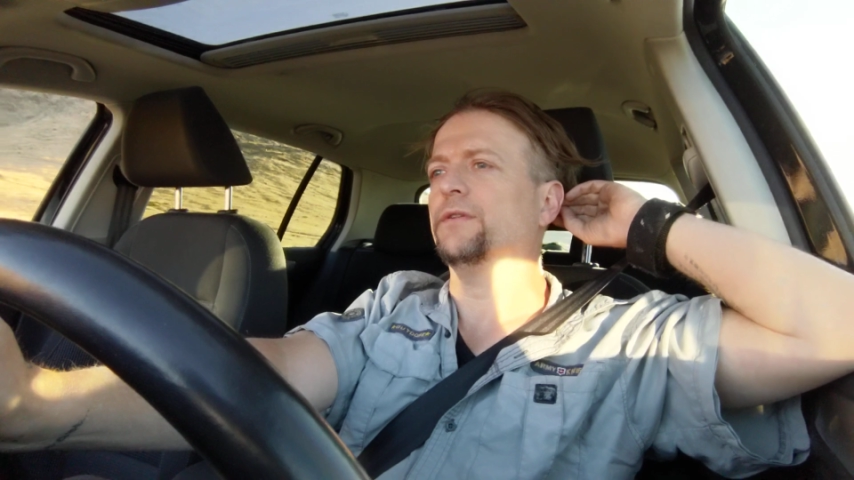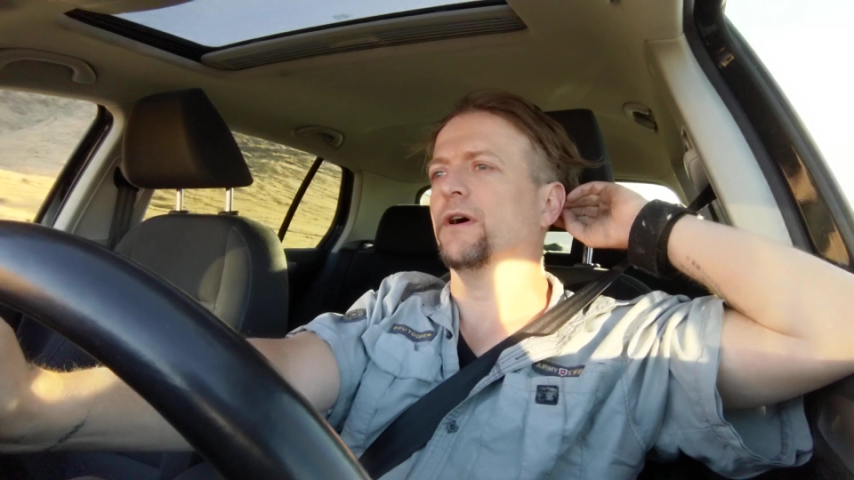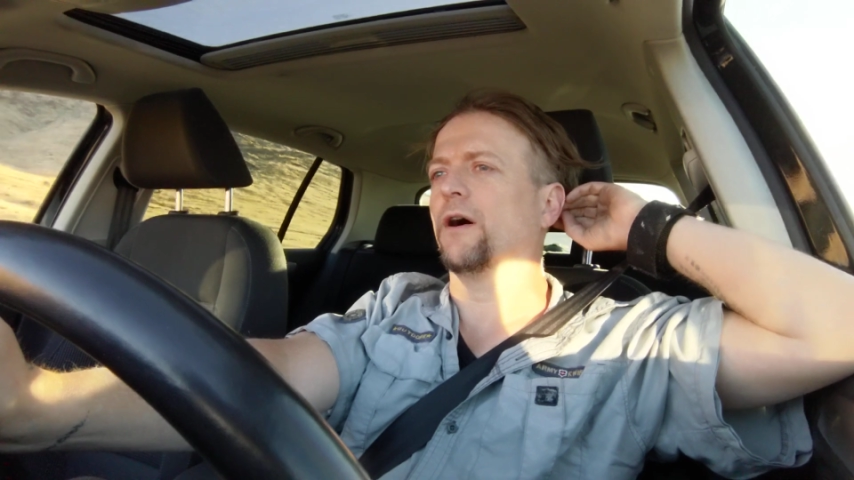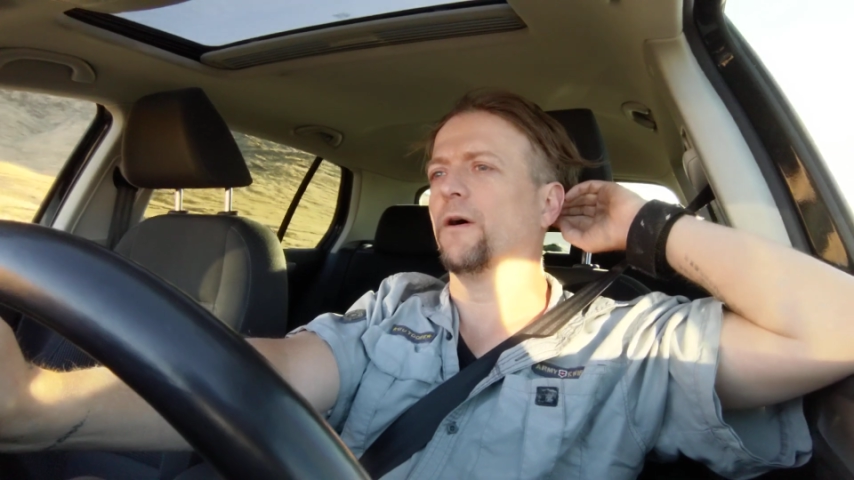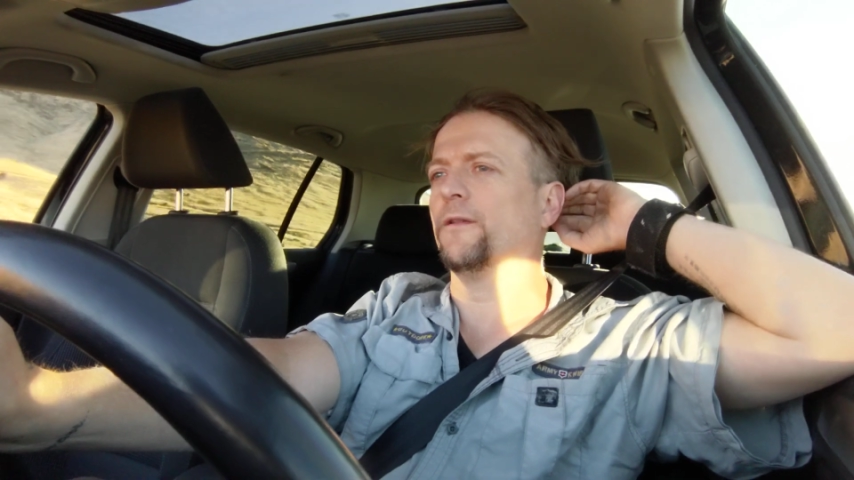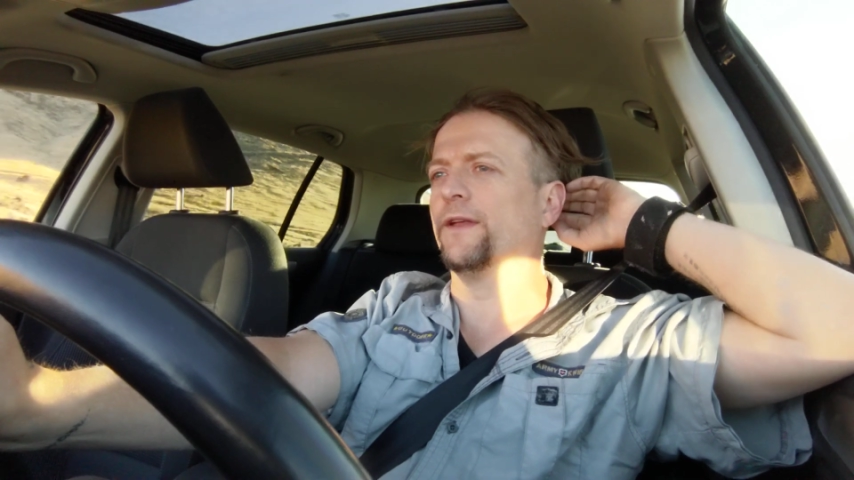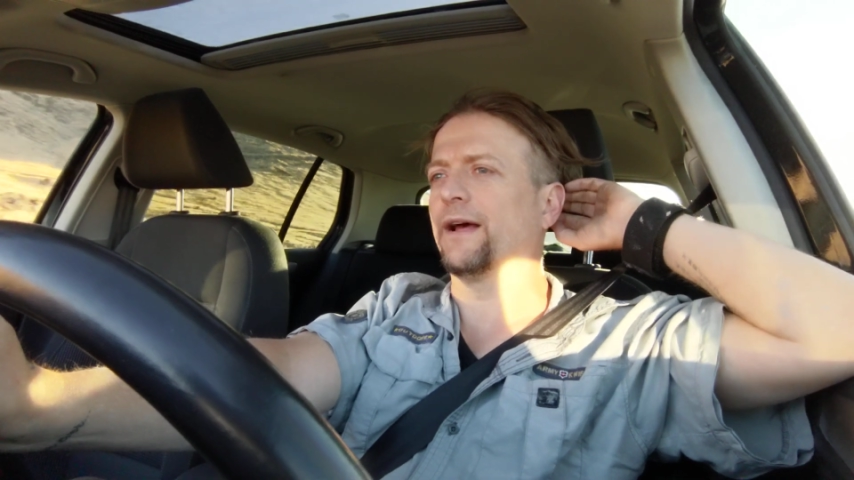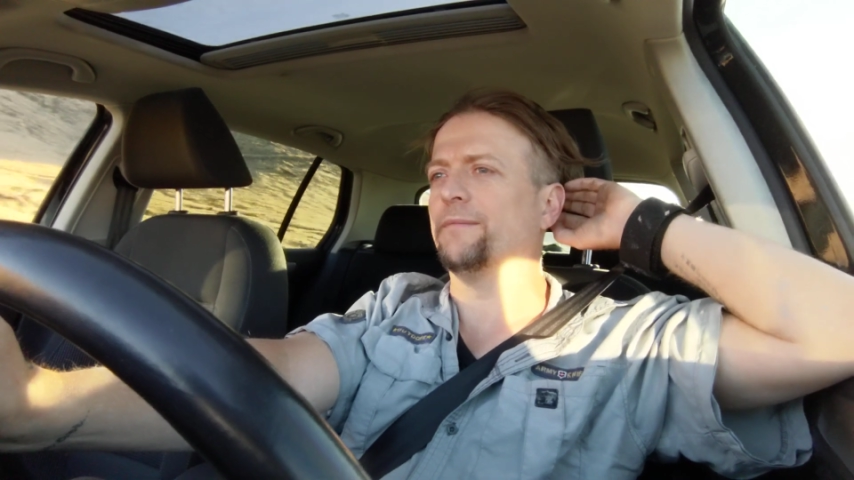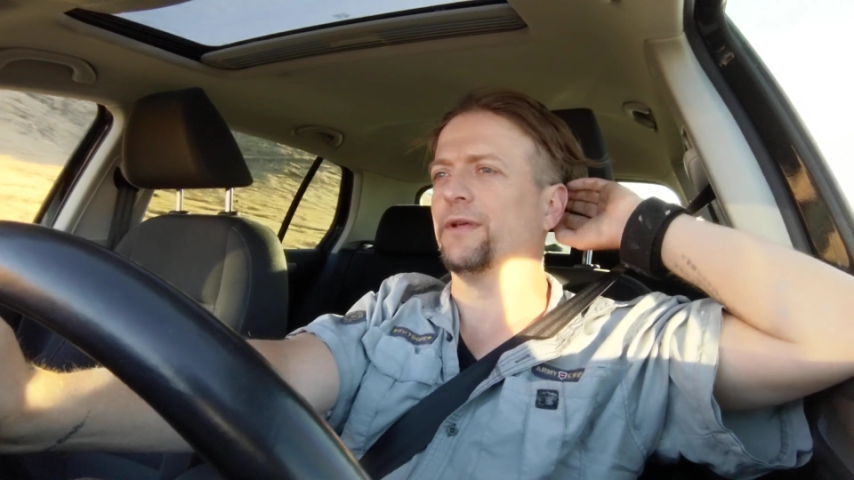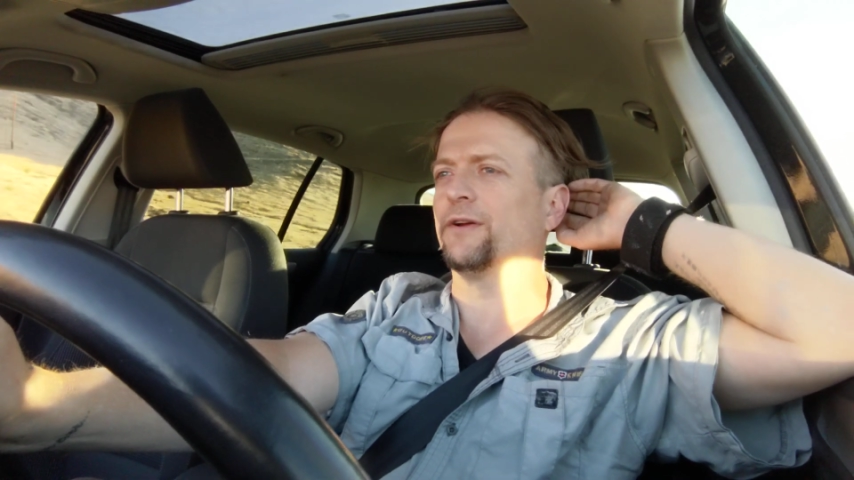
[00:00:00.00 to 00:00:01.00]
you know that
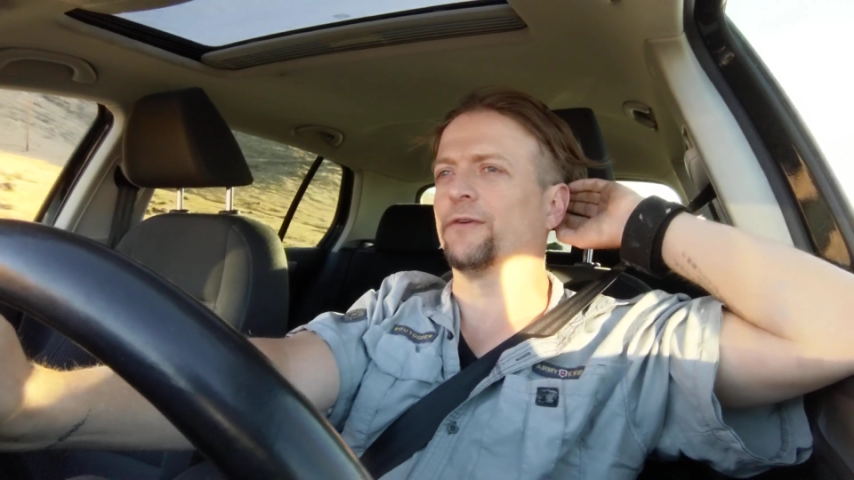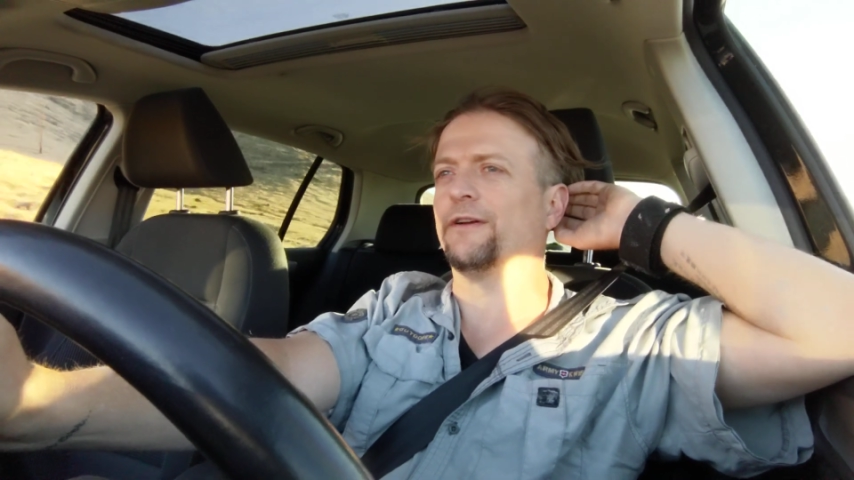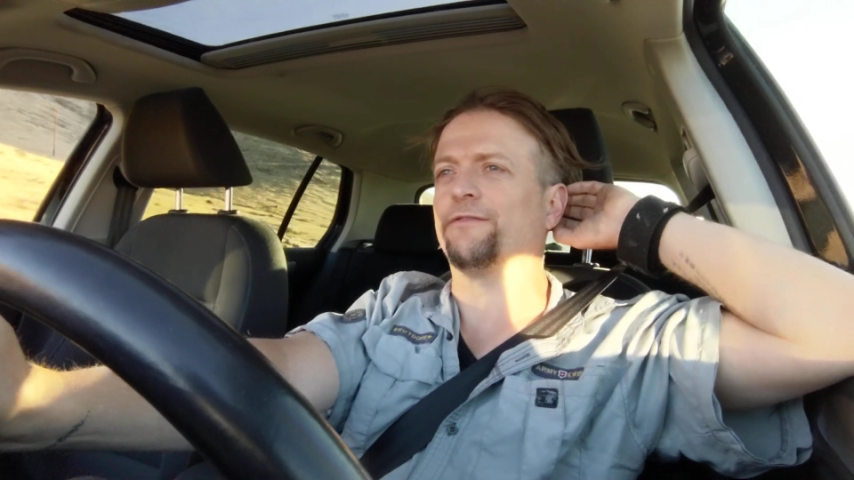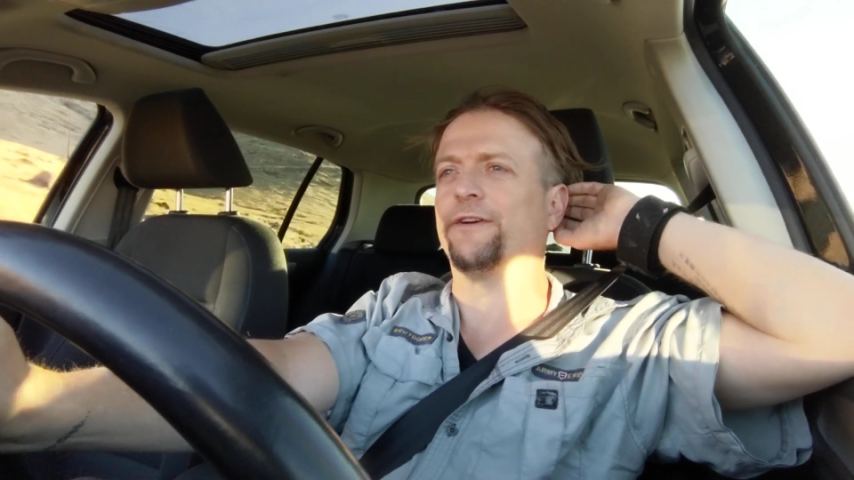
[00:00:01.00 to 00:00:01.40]
I've been a great